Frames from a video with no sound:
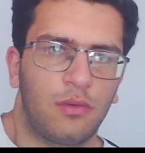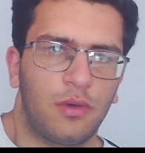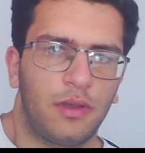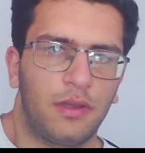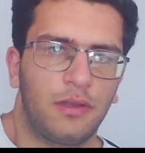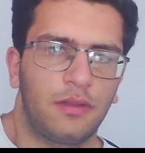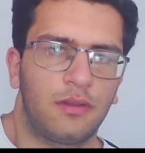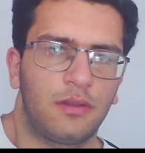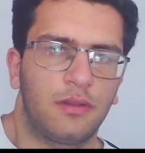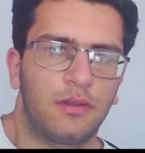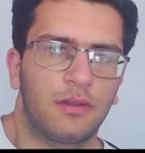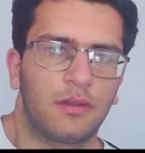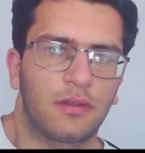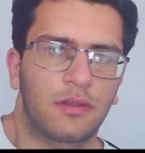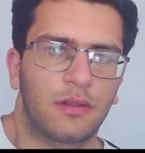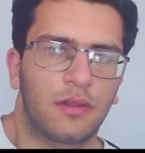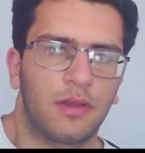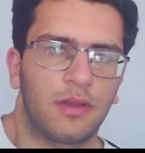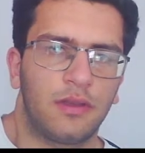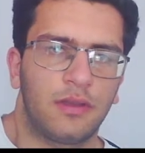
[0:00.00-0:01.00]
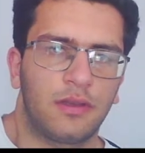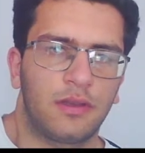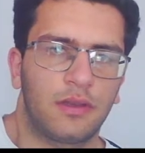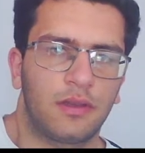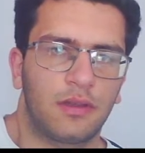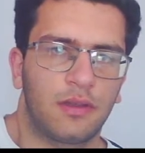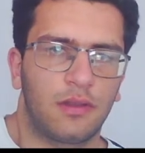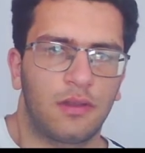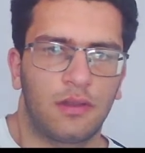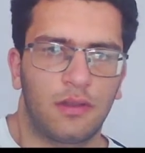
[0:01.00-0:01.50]
Why he didn't
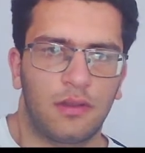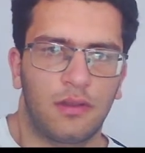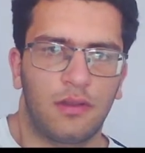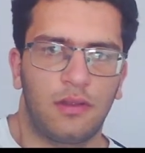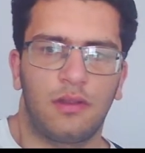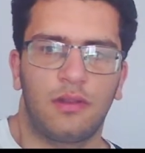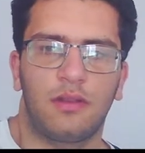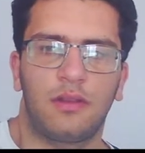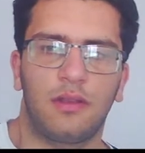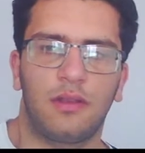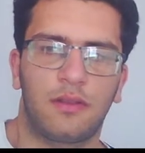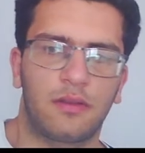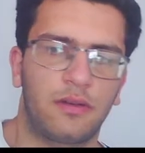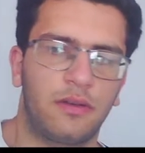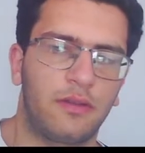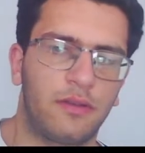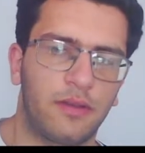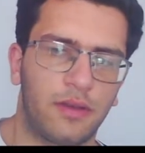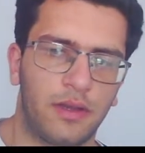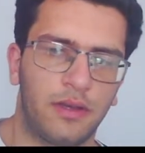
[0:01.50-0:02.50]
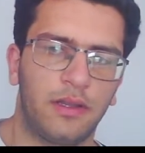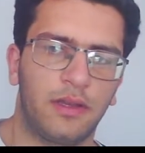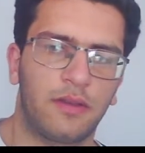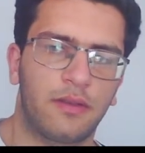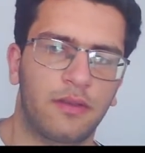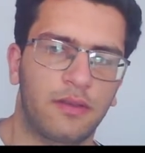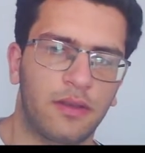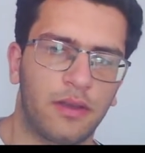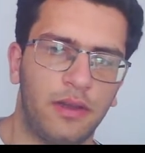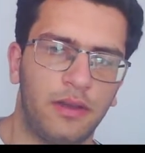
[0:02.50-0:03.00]
take? That's
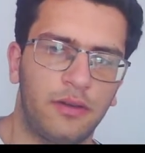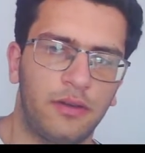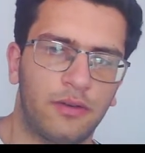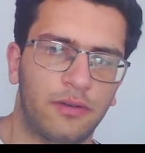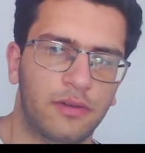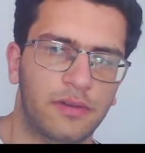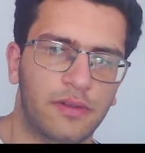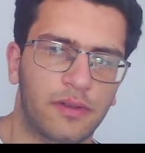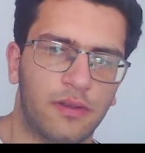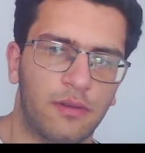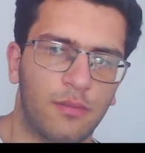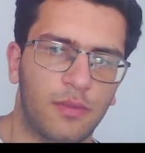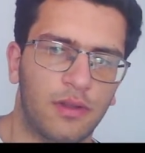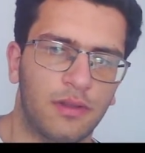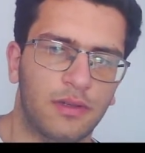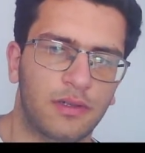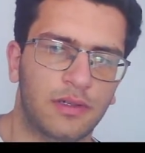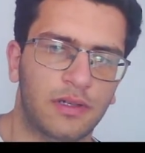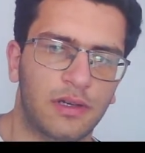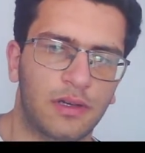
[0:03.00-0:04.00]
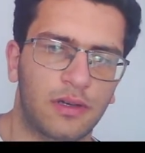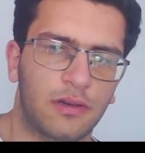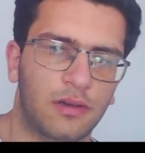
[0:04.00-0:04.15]
resigning sign or some other?